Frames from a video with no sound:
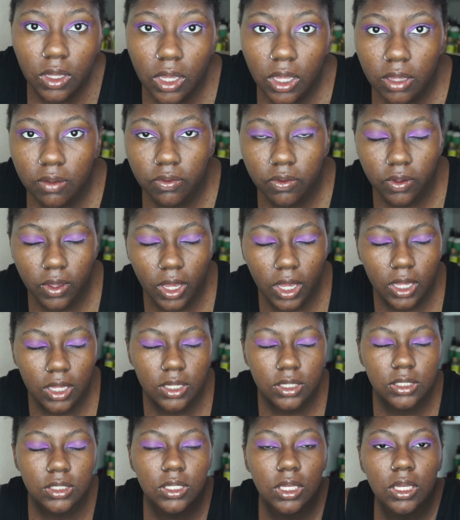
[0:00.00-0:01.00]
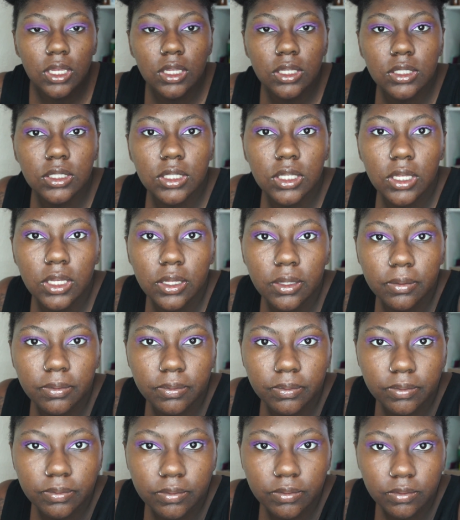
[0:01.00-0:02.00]
if you guys can't see it,
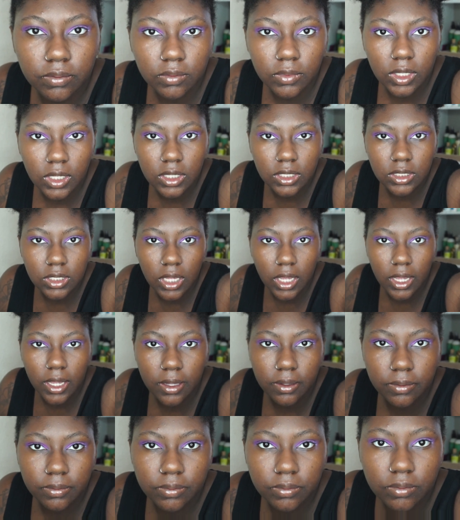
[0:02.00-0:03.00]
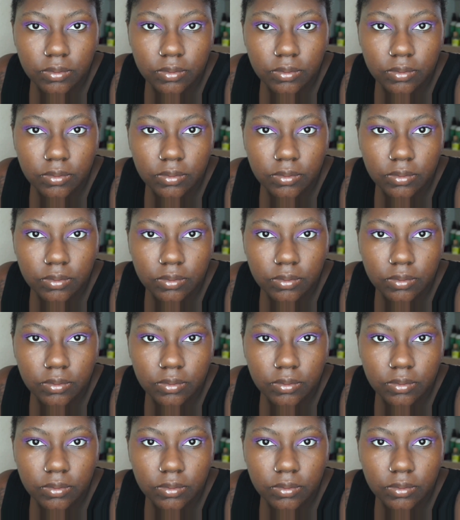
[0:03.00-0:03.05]
is that